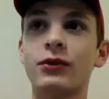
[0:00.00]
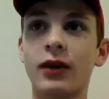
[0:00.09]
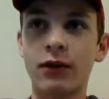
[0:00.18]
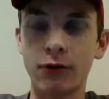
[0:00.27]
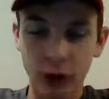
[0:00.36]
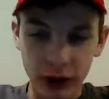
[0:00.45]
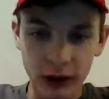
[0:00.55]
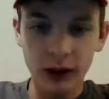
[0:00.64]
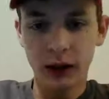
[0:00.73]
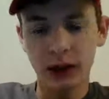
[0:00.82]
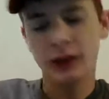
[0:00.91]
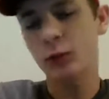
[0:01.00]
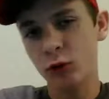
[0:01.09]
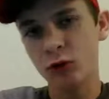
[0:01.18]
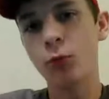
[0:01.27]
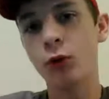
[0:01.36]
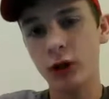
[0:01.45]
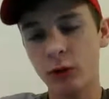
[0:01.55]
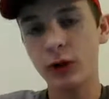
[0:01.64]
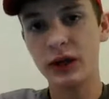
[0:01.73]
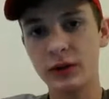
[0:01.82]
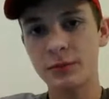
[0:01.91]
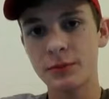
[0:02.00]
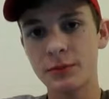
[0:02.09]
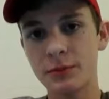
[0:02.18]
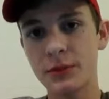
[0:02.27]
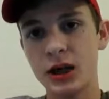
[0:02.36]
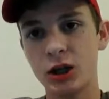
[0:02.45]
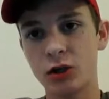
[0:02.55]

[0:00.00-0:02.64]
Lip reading: I would have to say the Frankian Kingdom was pretty great.